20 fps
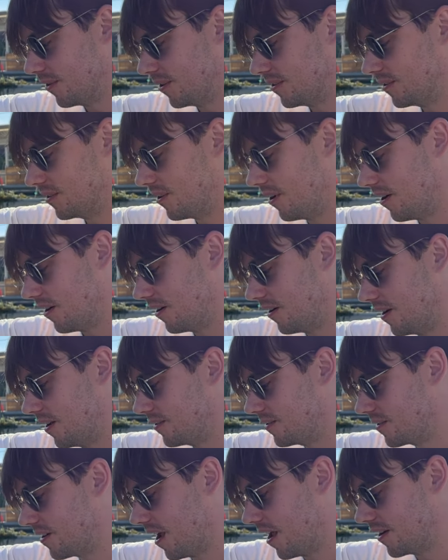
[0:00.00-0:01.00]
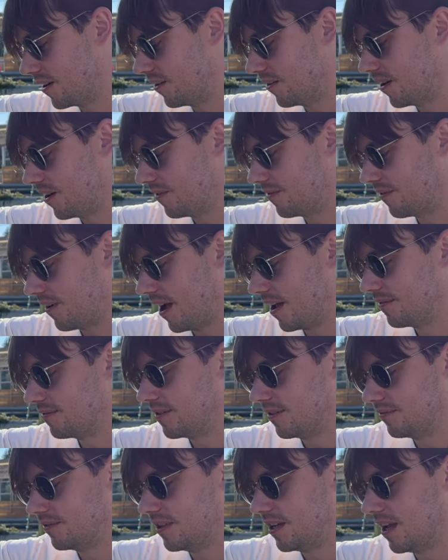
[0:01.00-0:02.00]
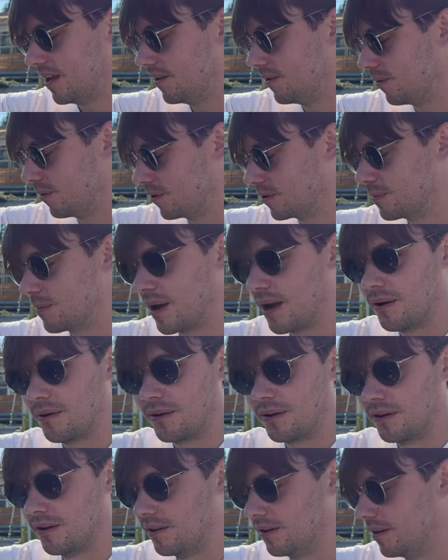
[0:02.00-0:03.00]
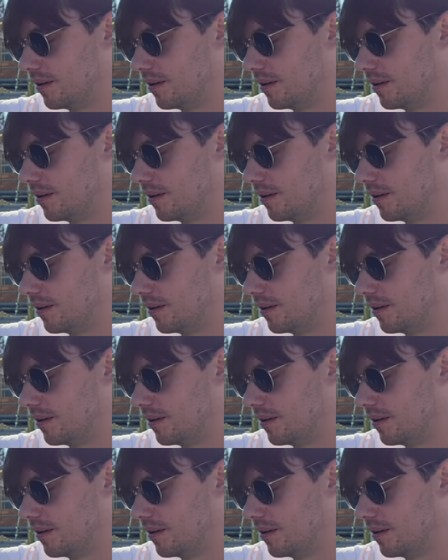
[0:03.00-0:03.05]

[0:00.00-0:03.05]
the car has dynoed at five fifty-eight horsepower,